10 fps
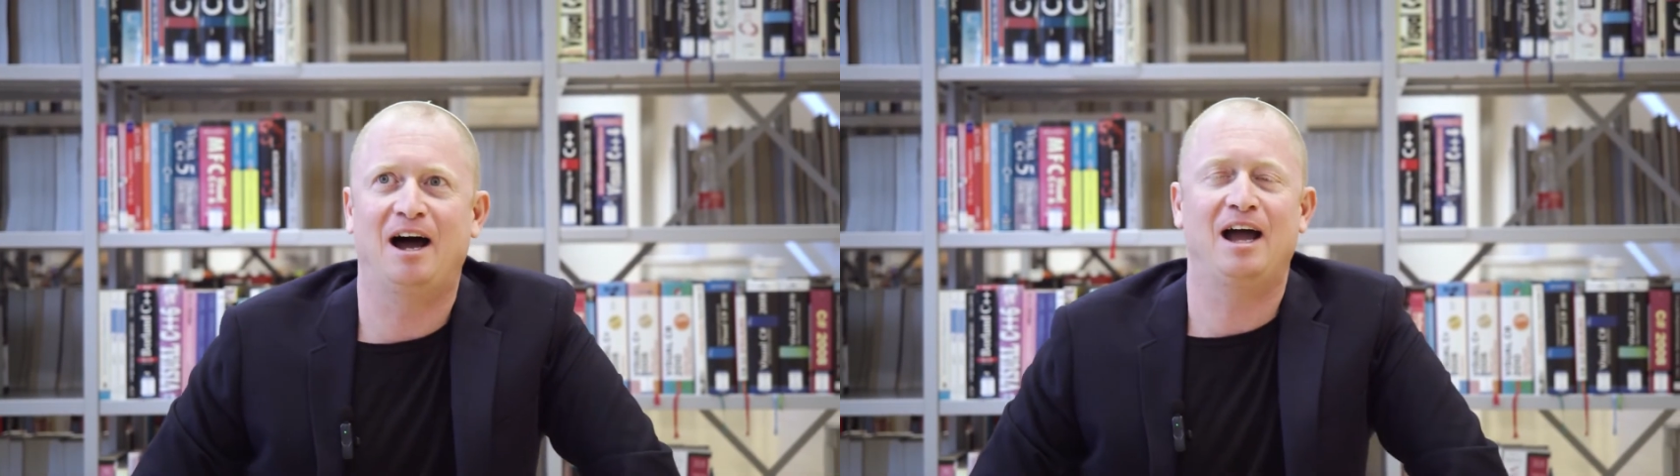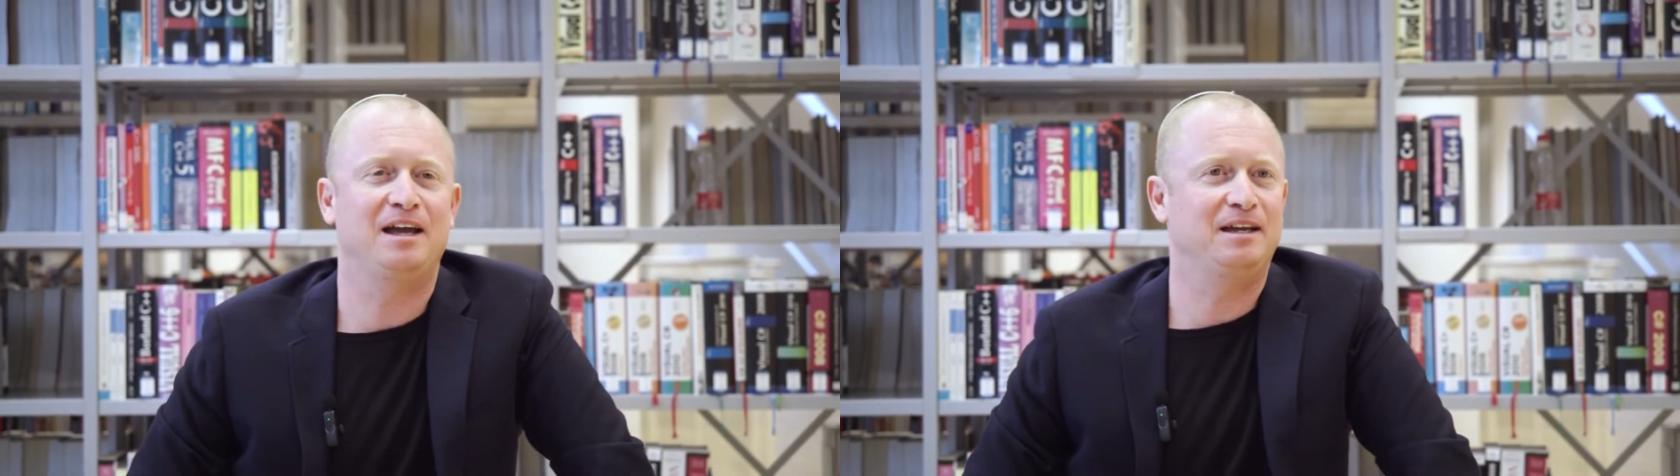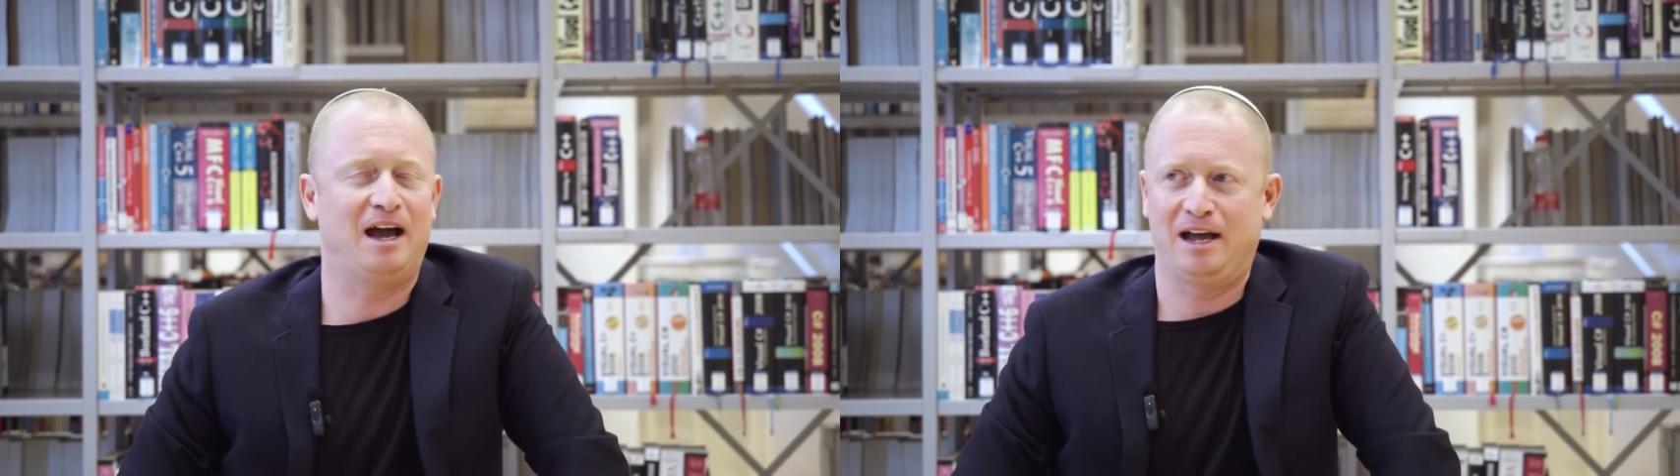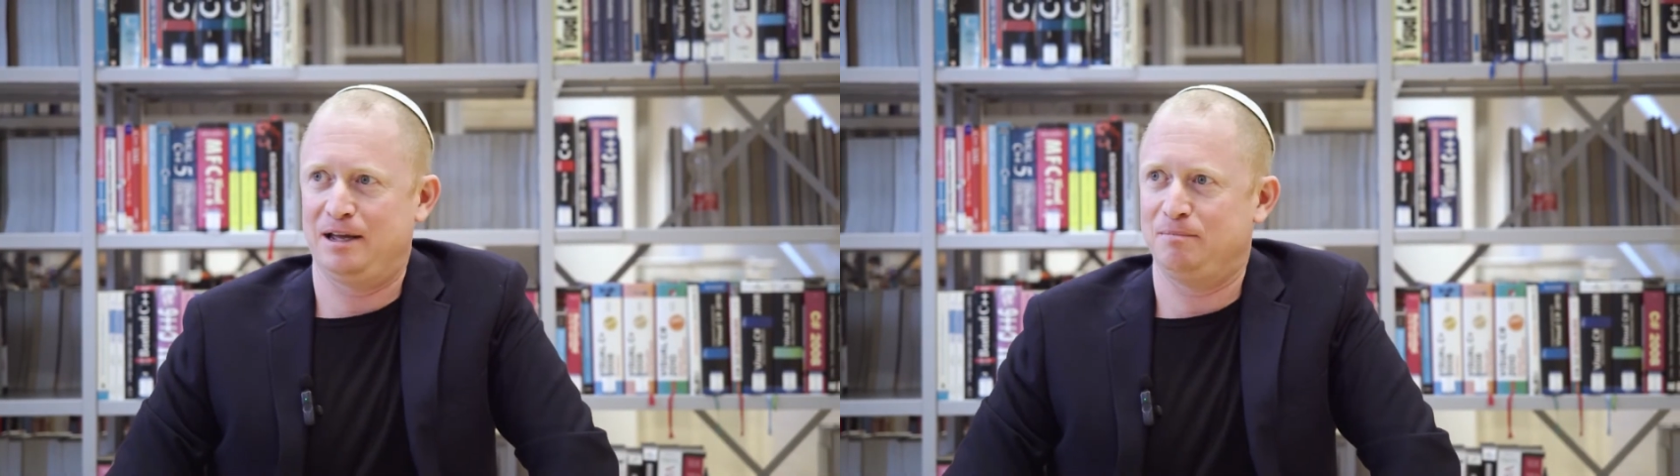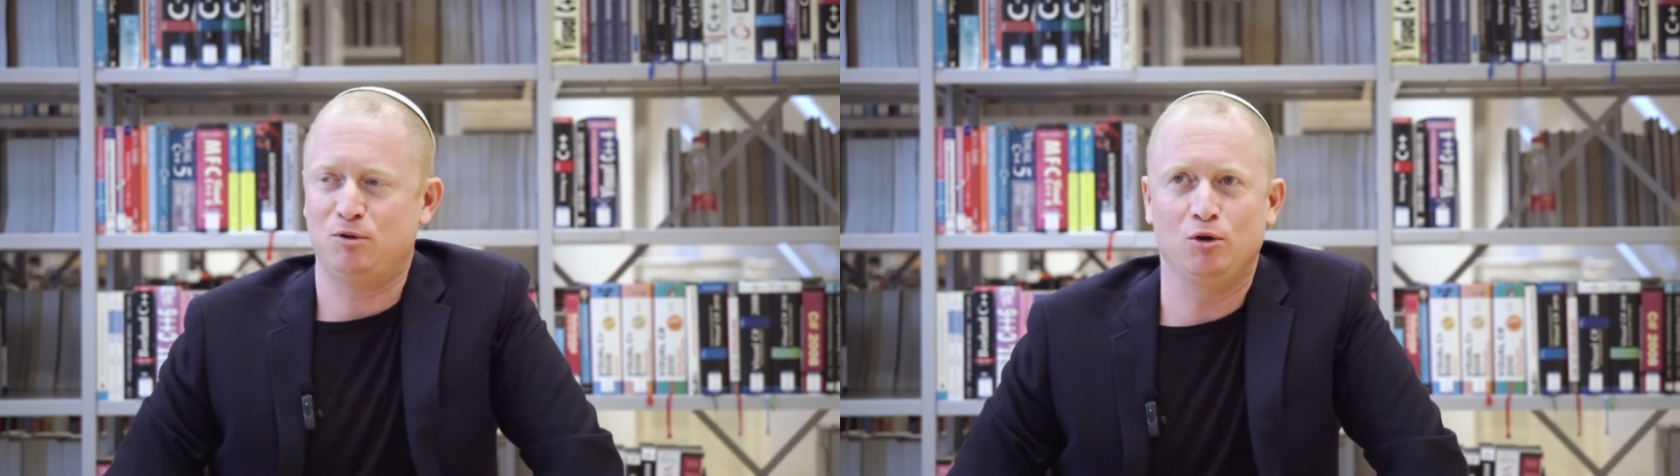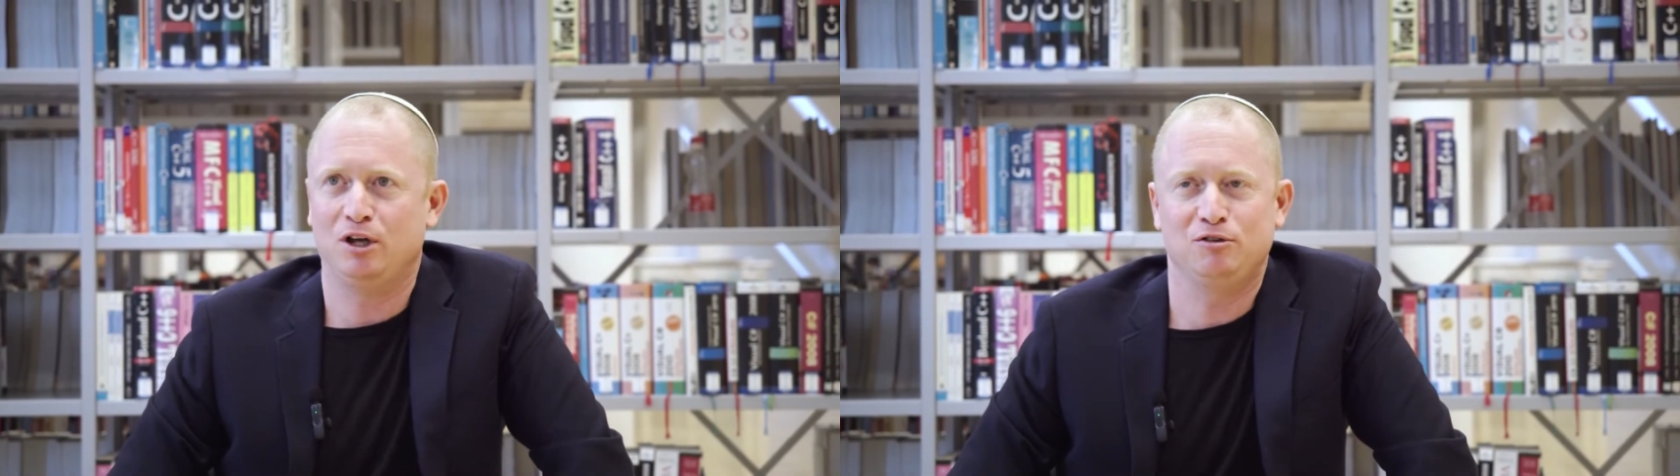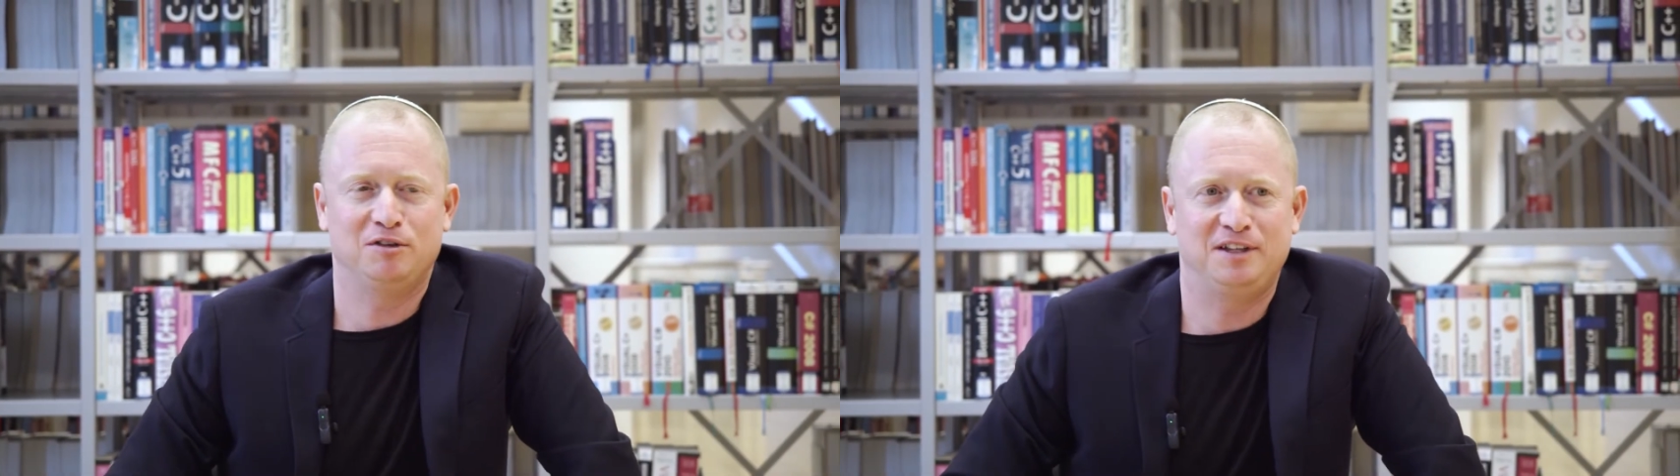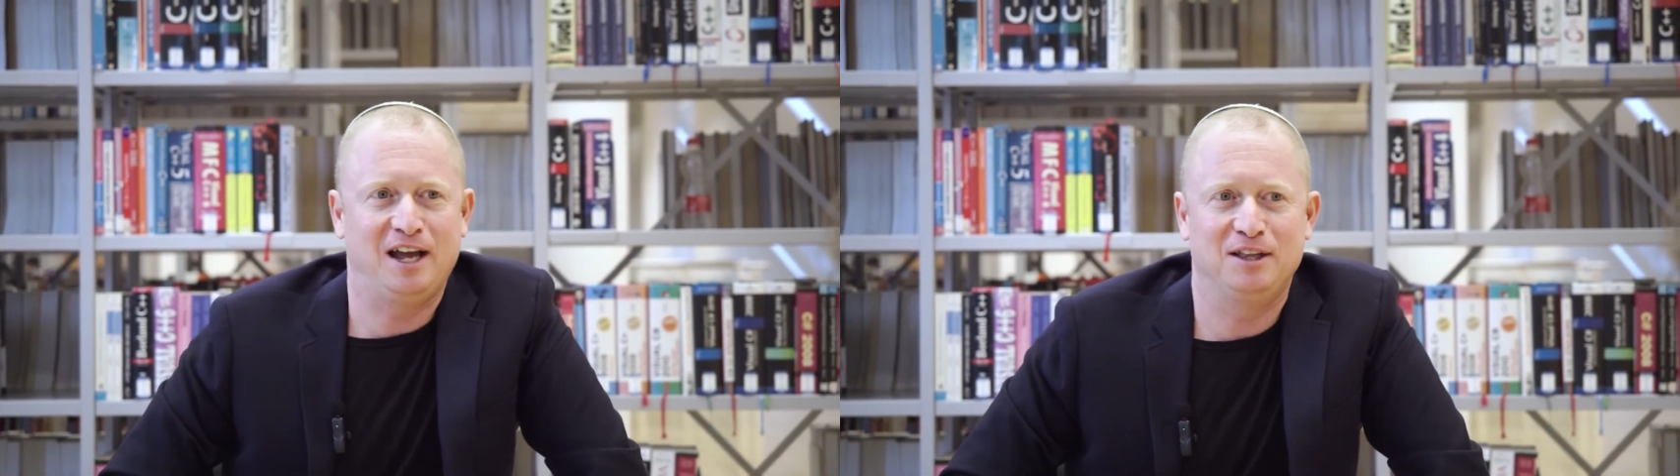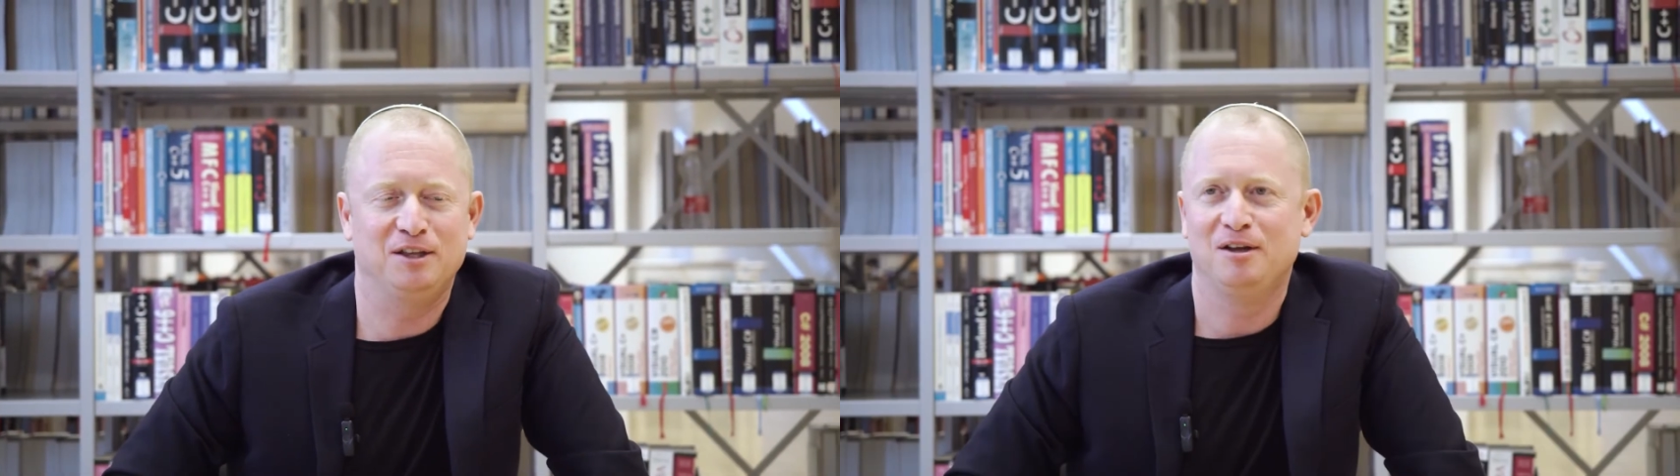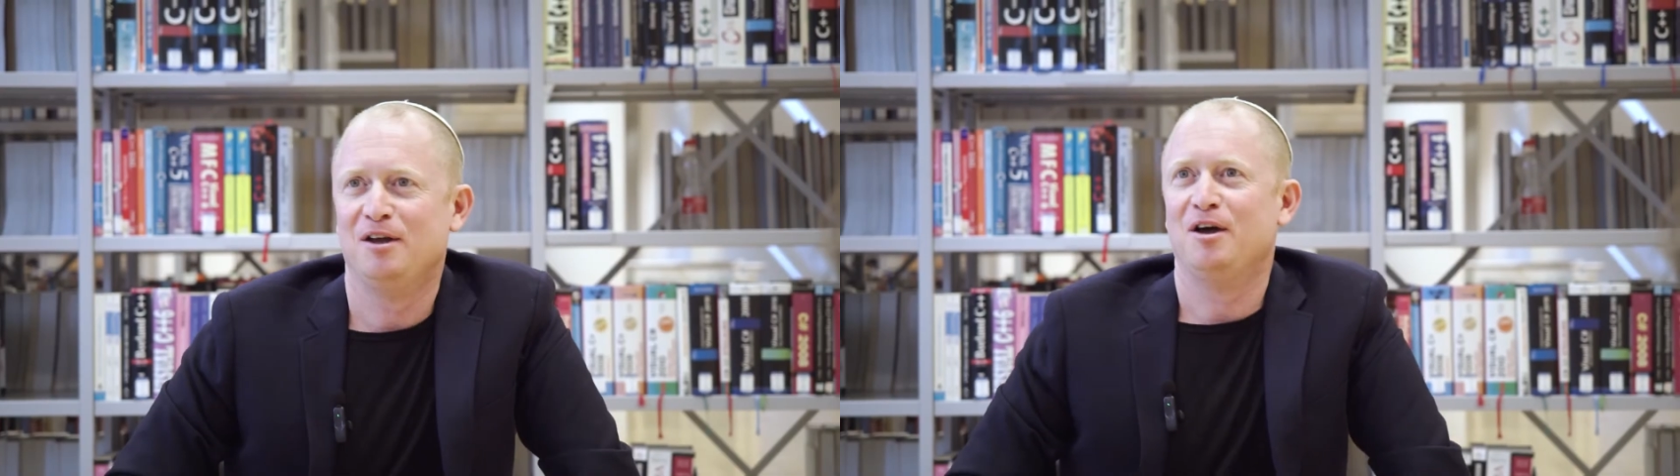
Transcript: I, I don't understand